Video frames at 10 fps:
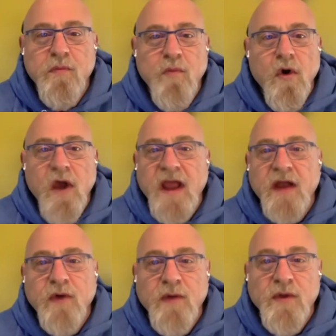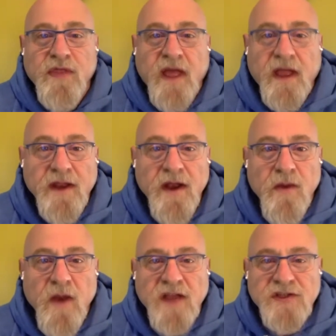the more I agree with that. You know,
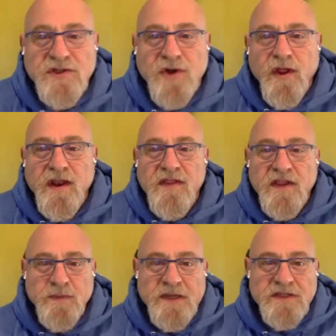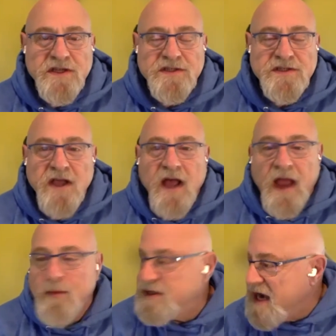when I started in this business,
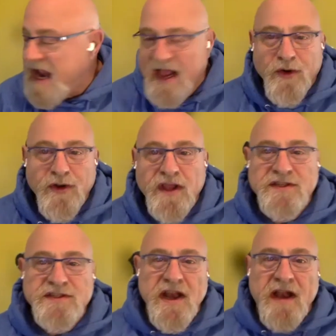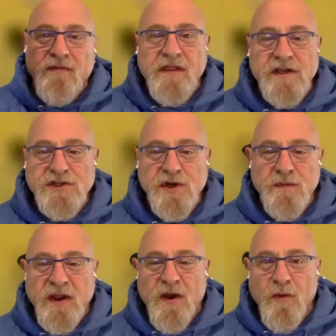I was an anarchist and everything should
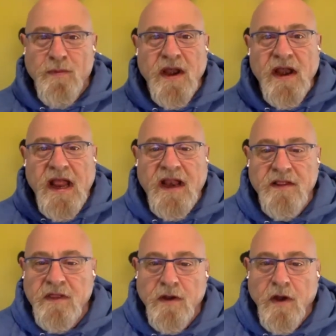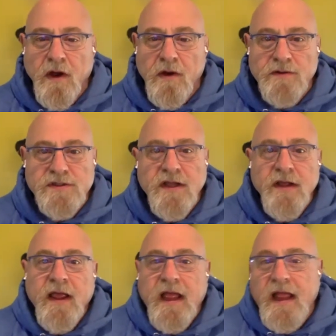be open and anything goes.
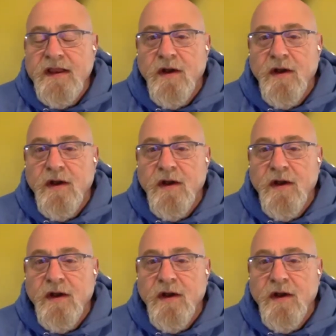And, you